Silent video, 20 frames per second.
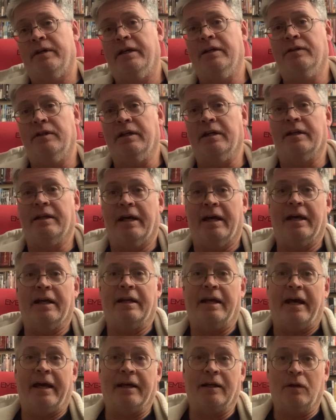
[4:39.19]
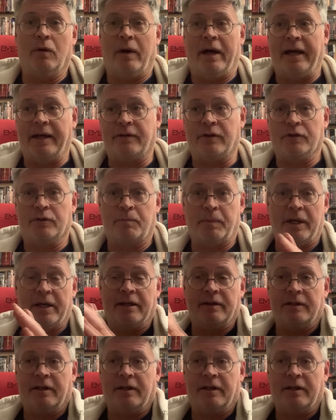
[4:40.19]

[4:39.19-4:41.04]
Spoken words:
Indian and Anglo actors playing